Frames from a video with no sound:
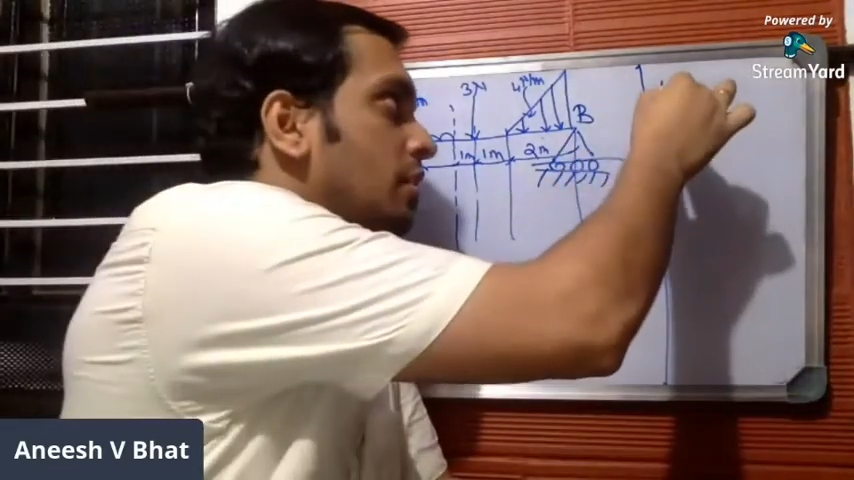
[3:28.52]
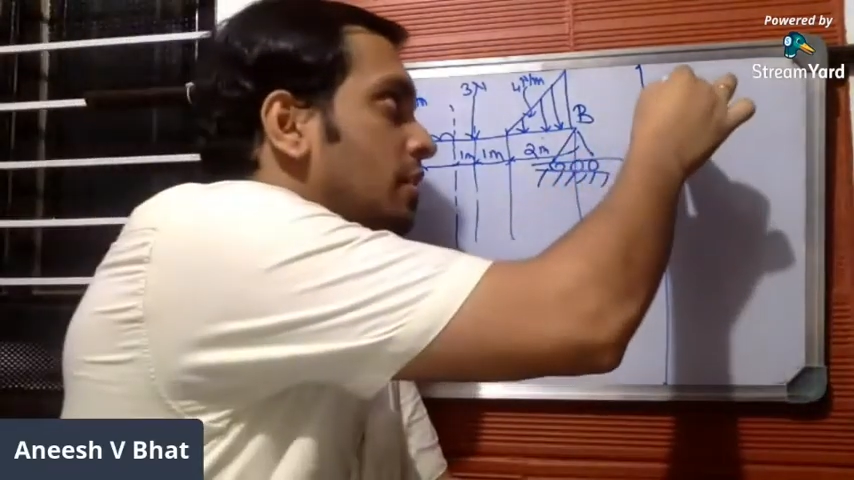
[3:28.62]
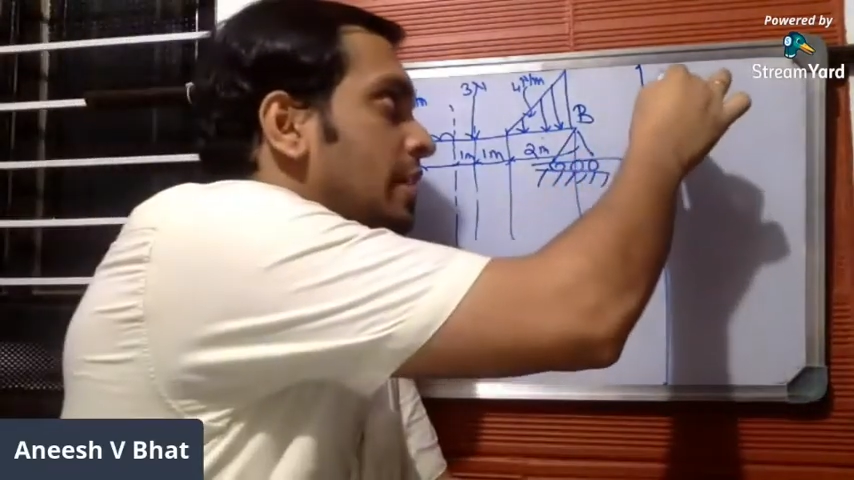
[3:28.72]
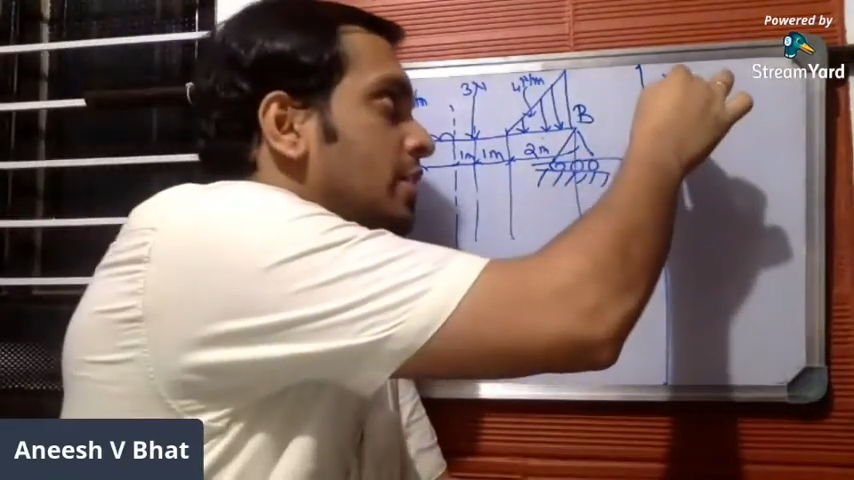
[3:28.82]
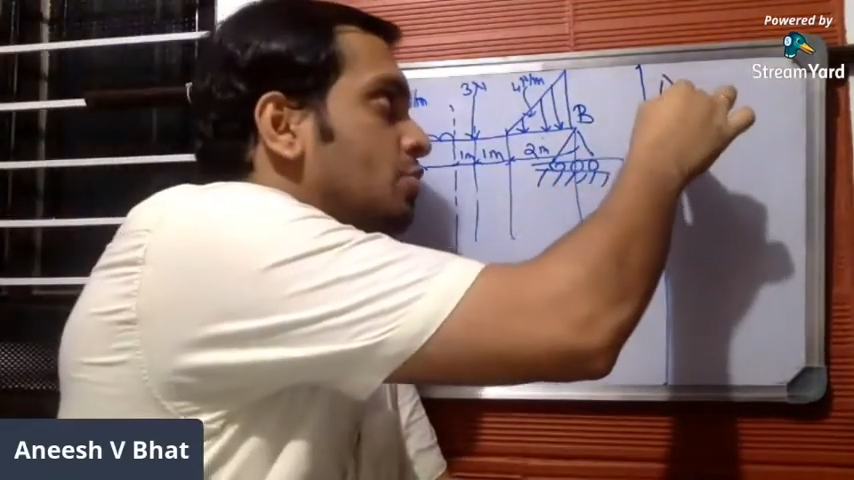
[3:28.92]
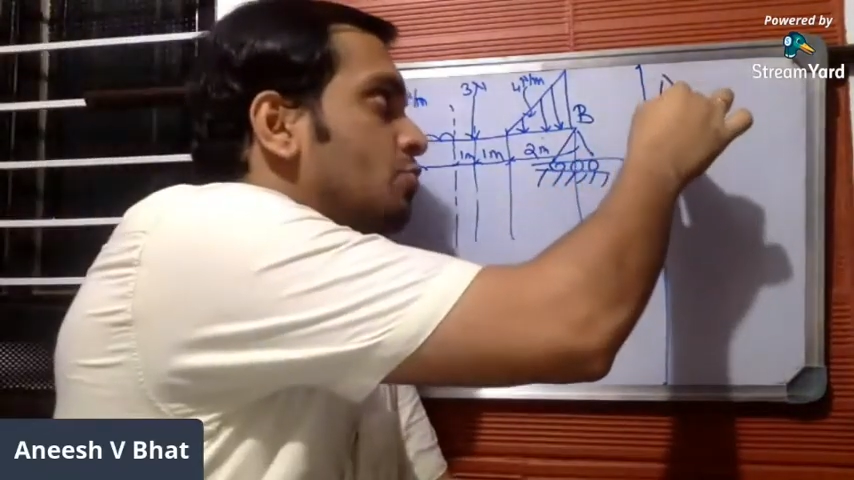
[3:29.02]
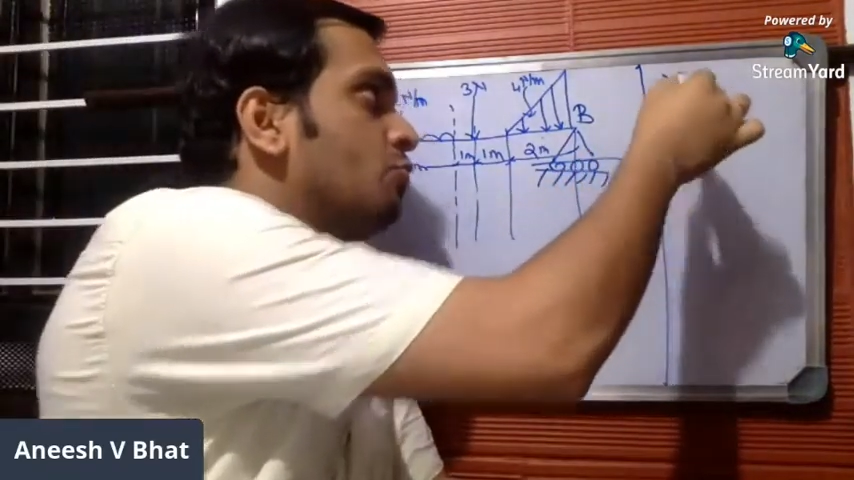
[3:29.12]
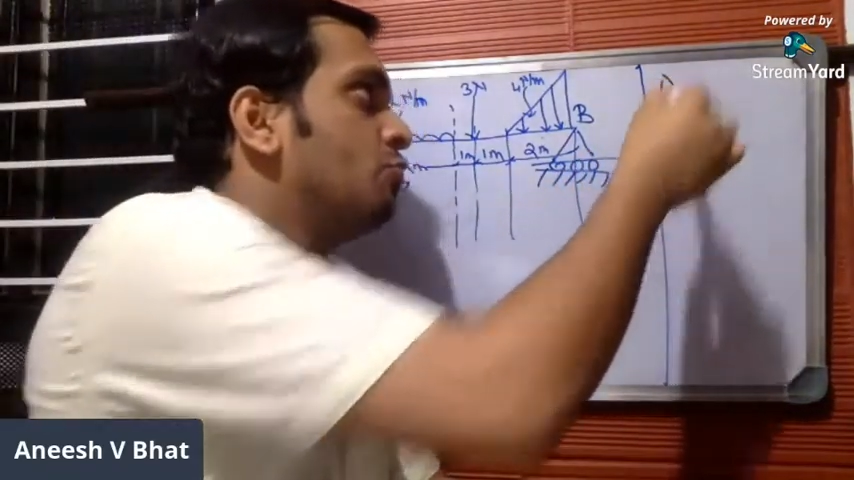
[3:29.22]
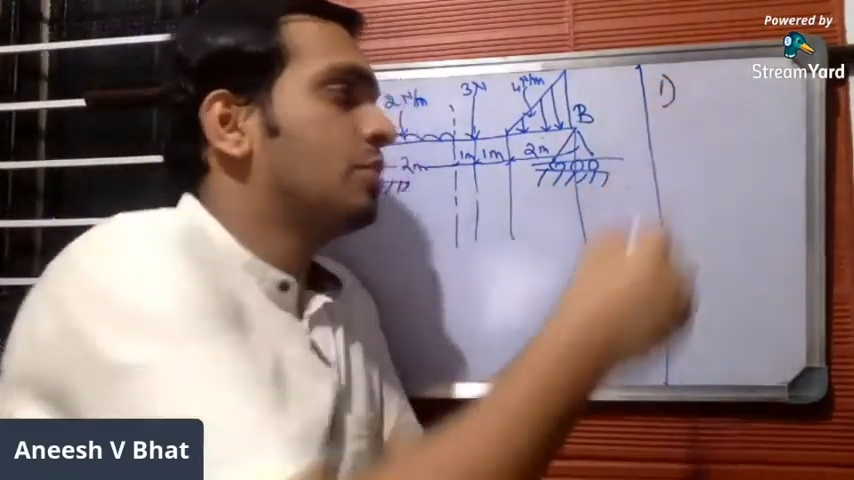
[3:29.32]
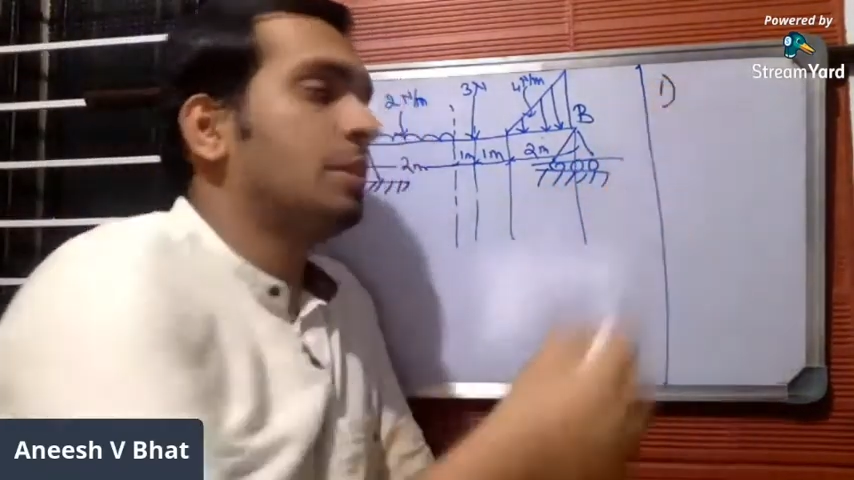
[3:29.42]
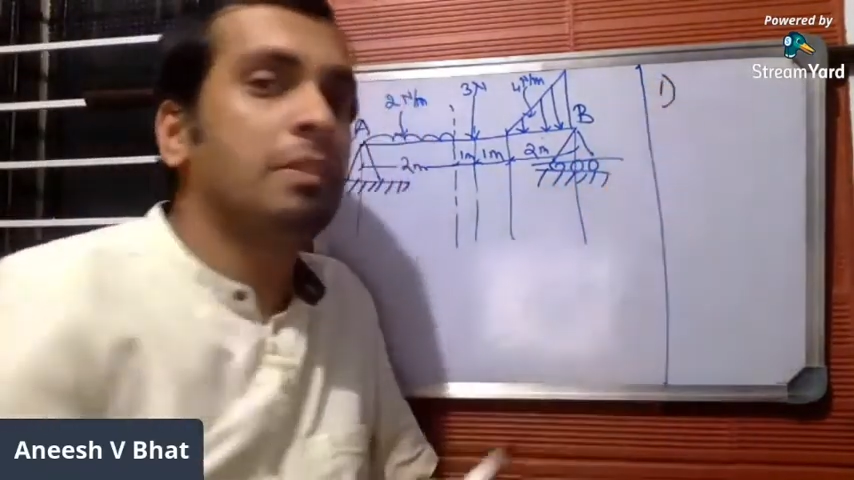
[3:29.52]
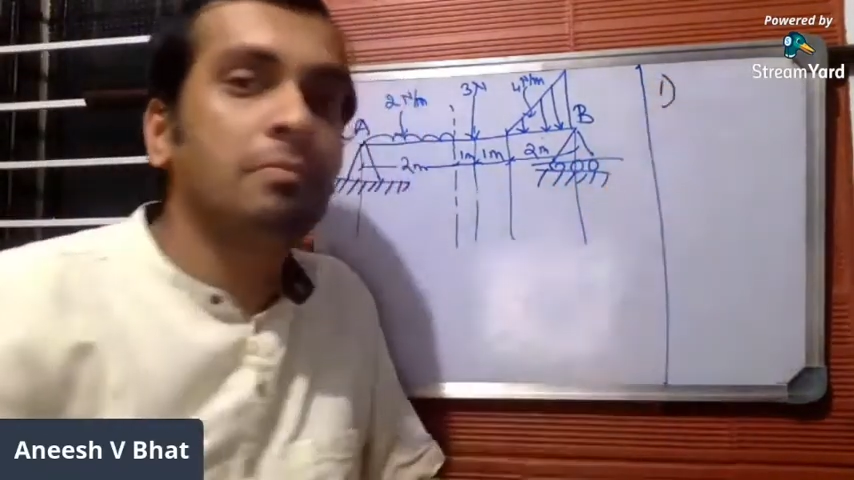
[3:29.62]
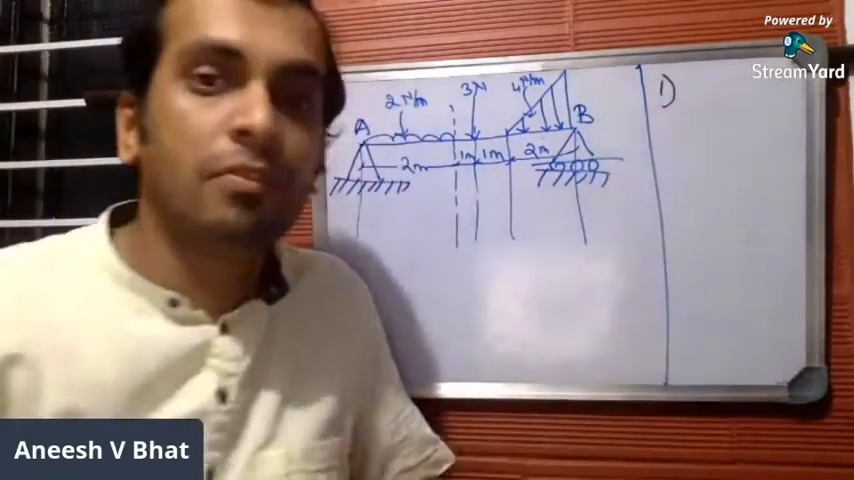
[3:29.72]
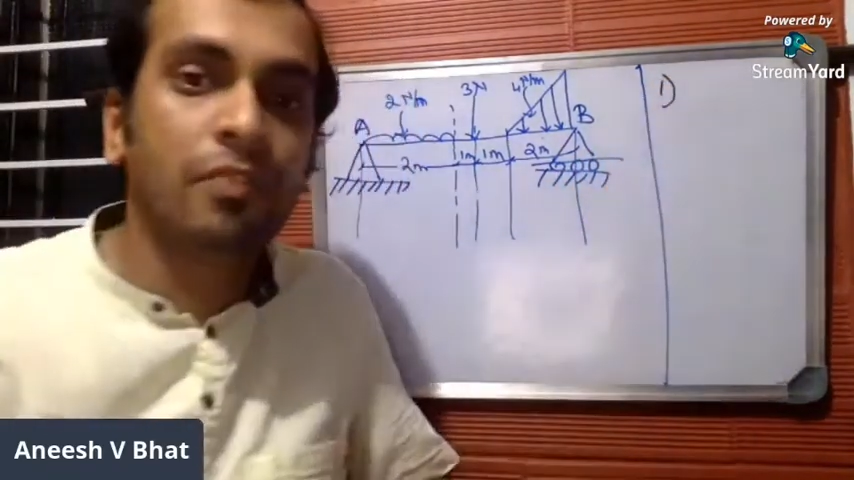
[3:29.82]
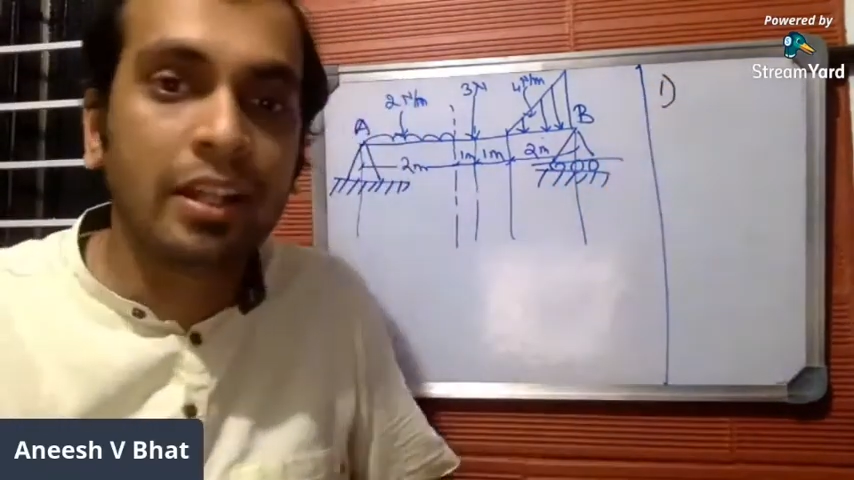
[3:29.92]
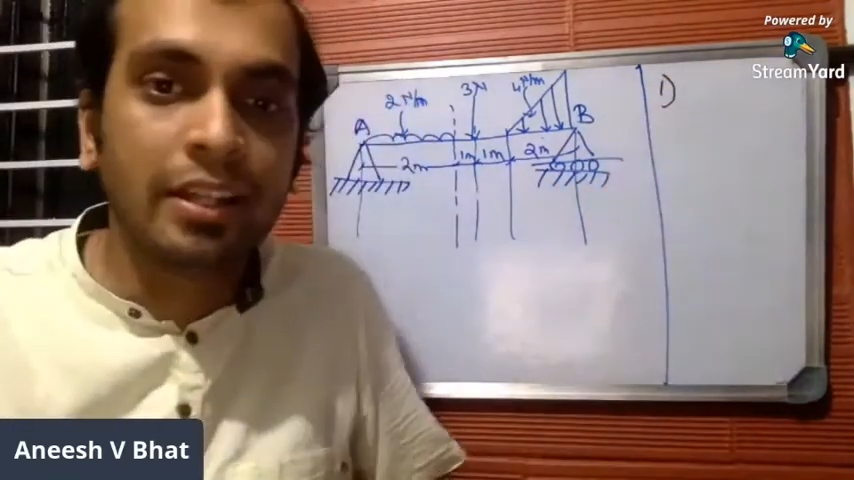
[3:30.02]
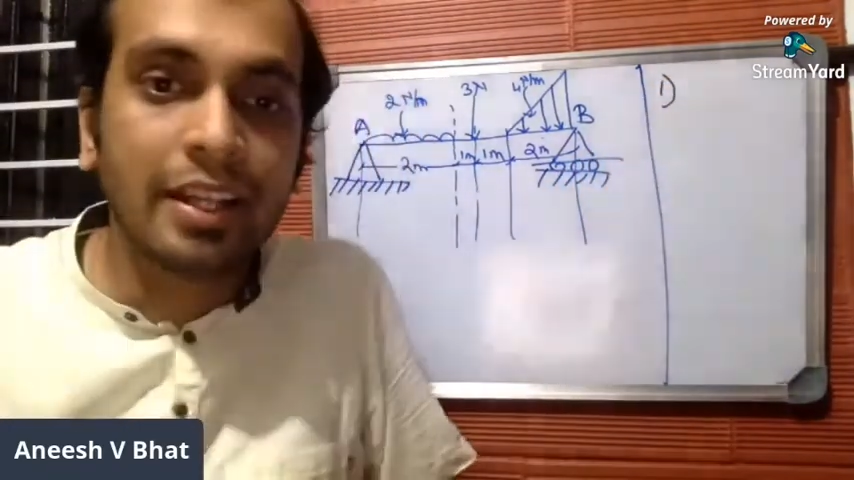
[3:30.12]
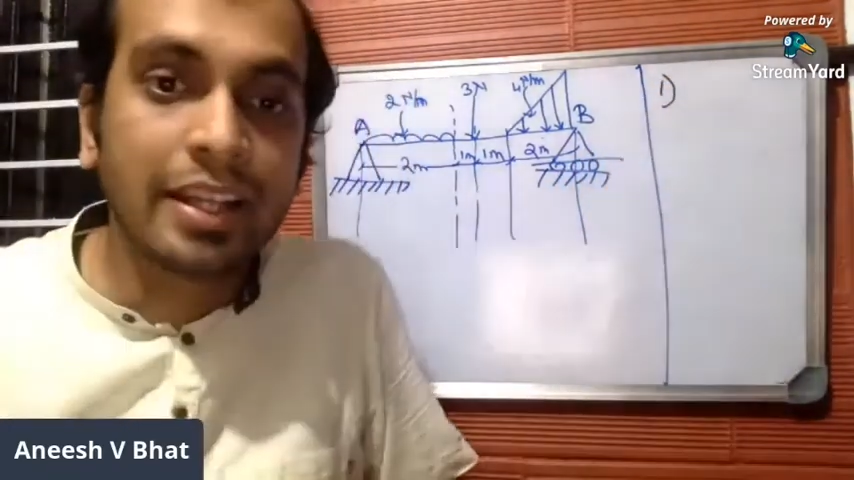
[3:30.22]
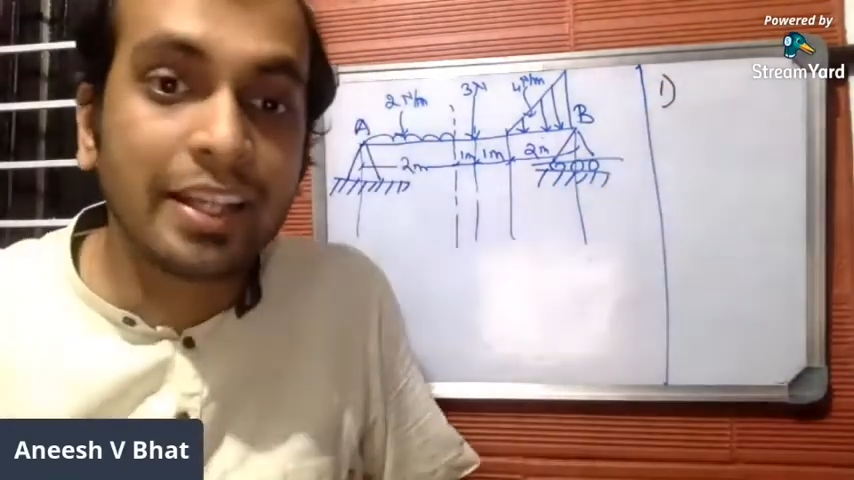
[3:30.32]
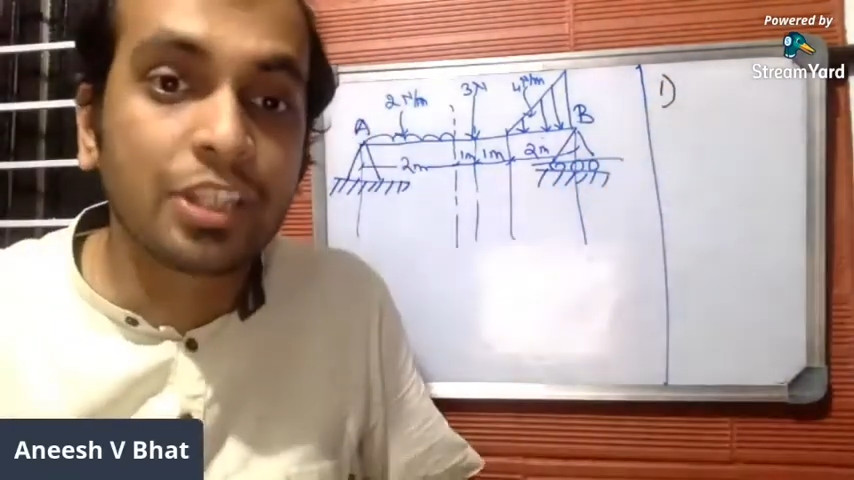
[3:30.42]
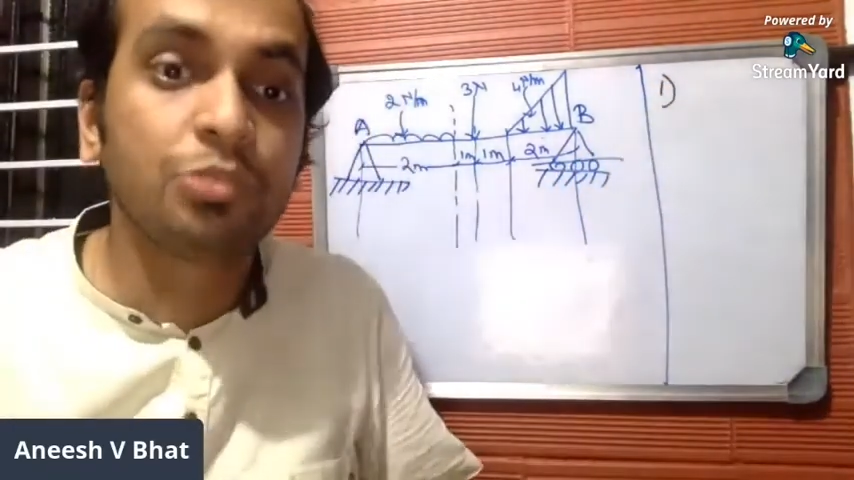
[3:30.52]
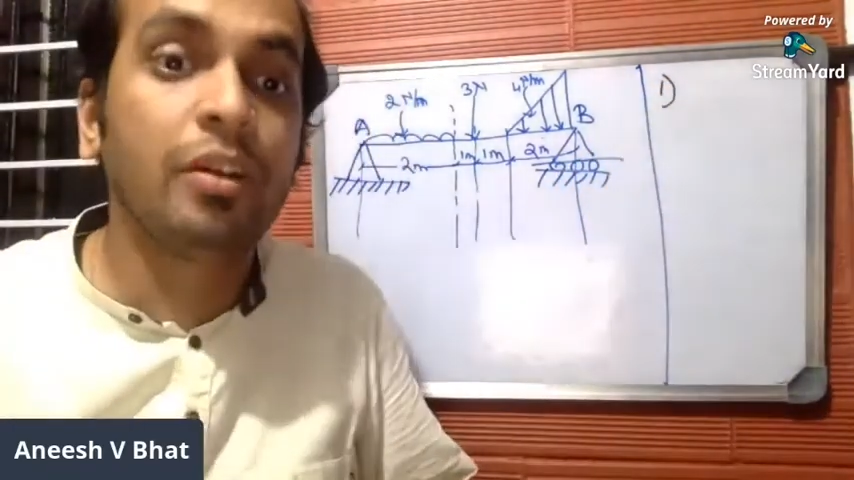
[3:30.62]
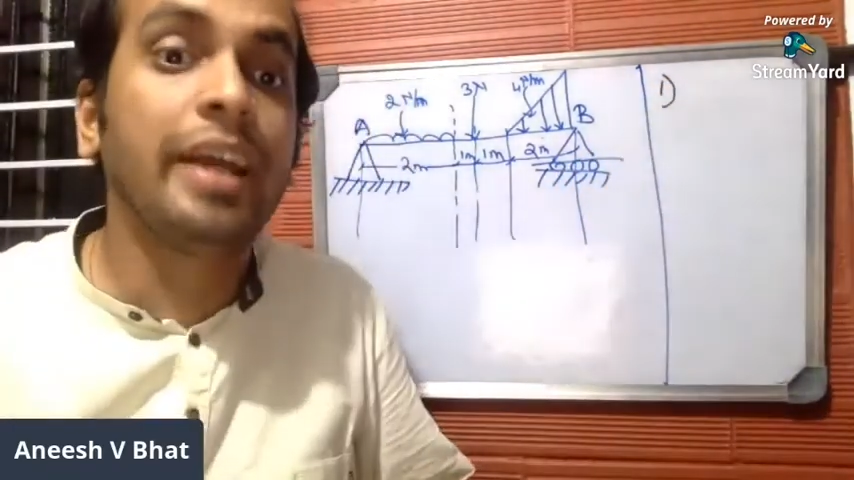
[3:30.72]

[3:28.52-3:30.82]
is to